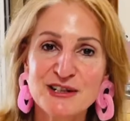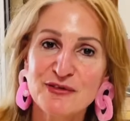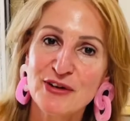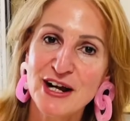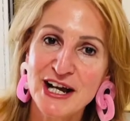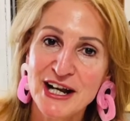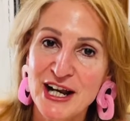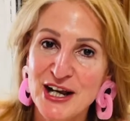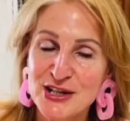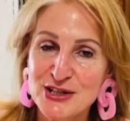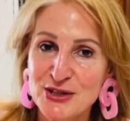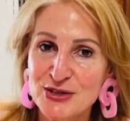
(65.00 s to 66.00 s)
Friday,
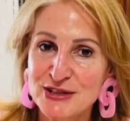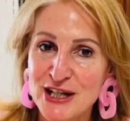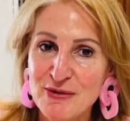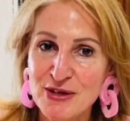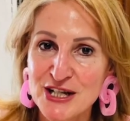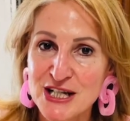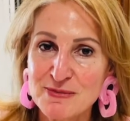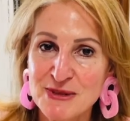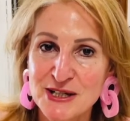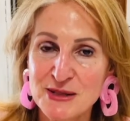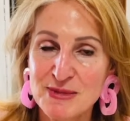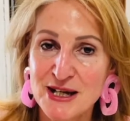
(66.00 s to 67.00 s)
so today we're going to
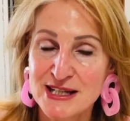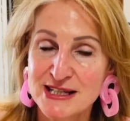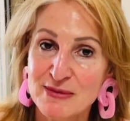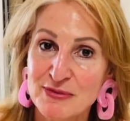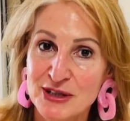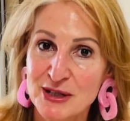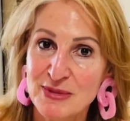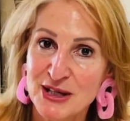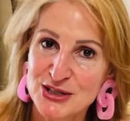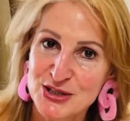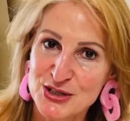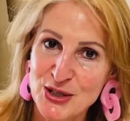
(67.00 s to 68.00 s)
speak about something
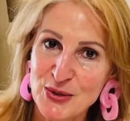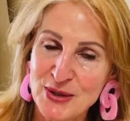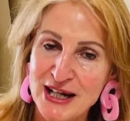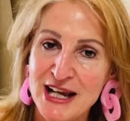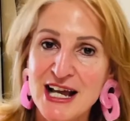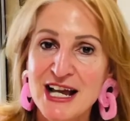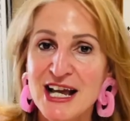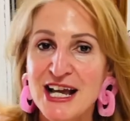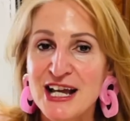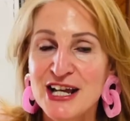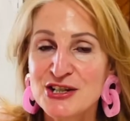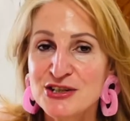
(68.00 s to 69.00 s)
about sewing.
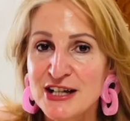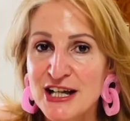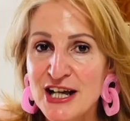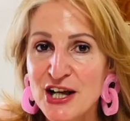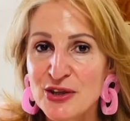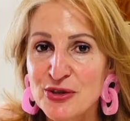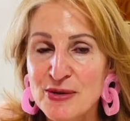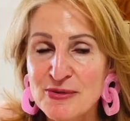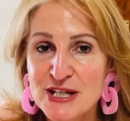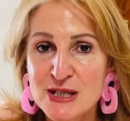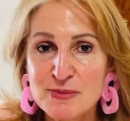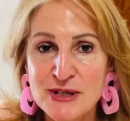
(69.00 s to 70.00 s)
And today I thought I'm going to
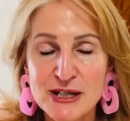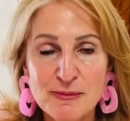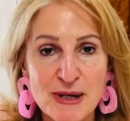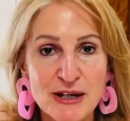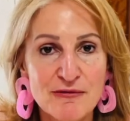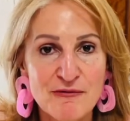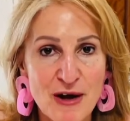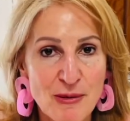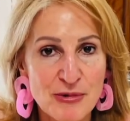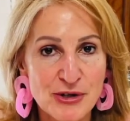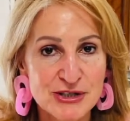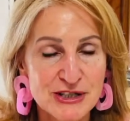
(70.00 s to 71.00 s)
speak about
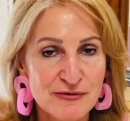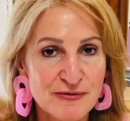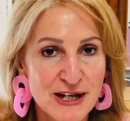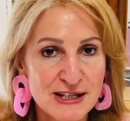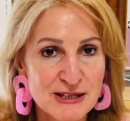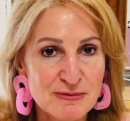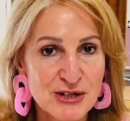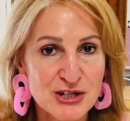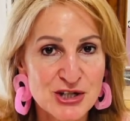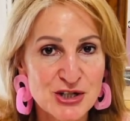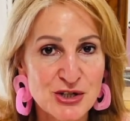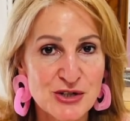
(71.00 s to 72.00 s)
fabric, because I find that my
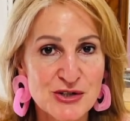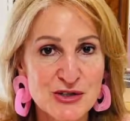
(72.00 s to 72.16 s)
students